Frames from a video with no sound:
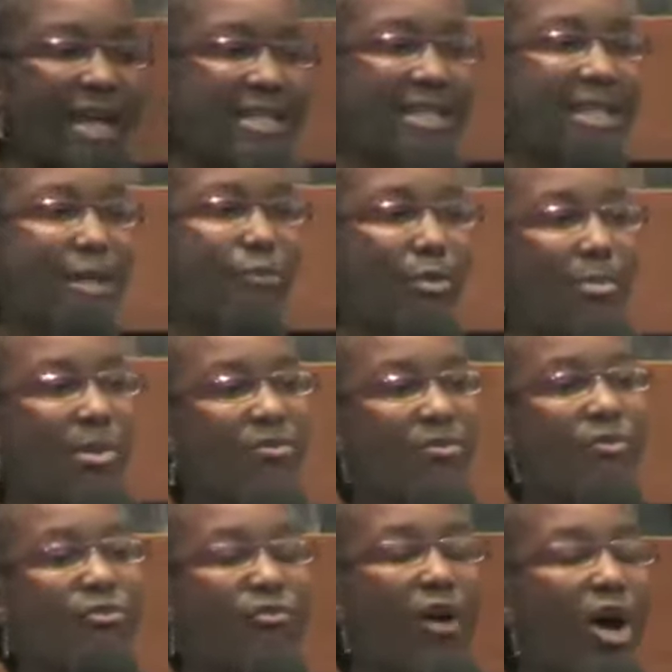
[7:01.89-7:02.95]
desolate women
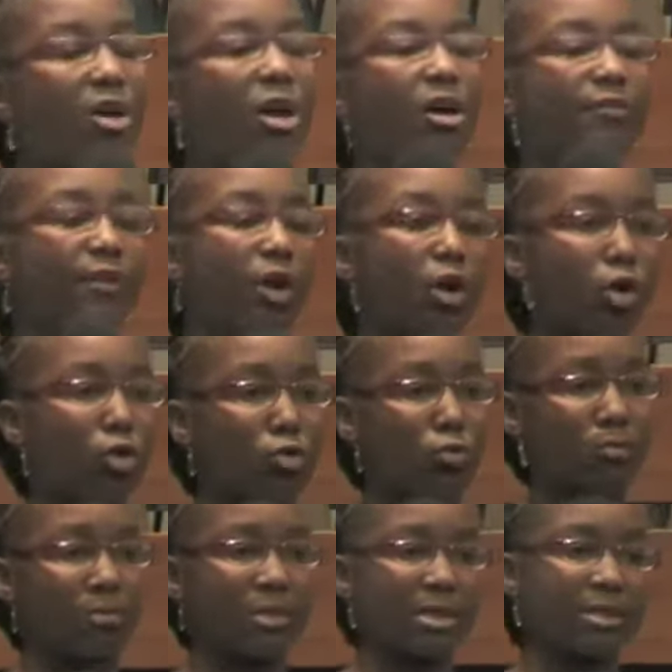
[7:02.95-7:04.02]
from far-off
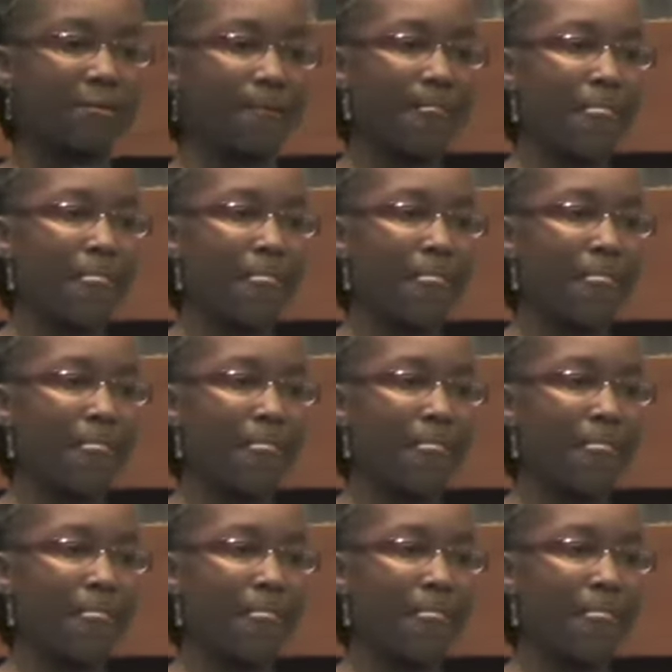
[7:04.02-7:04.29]
homes,